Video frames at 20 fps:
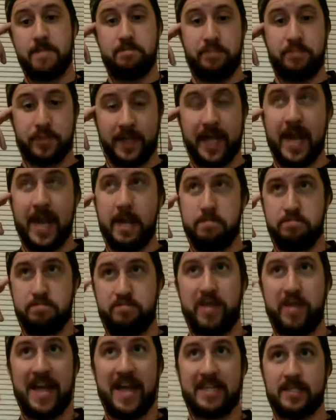Played
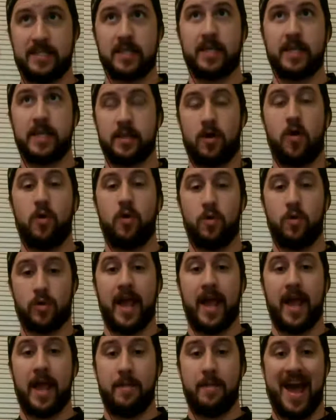basically the whole
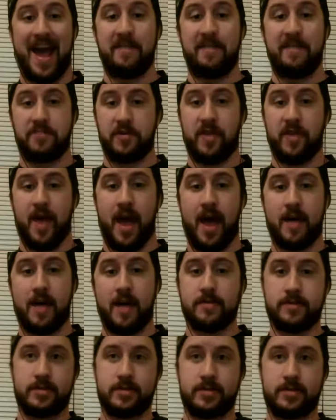game after that.
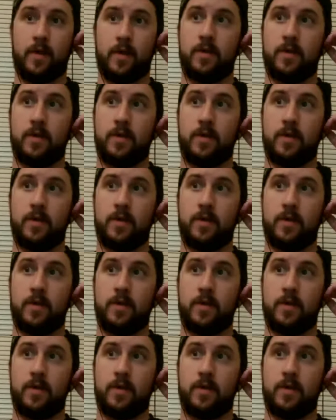So,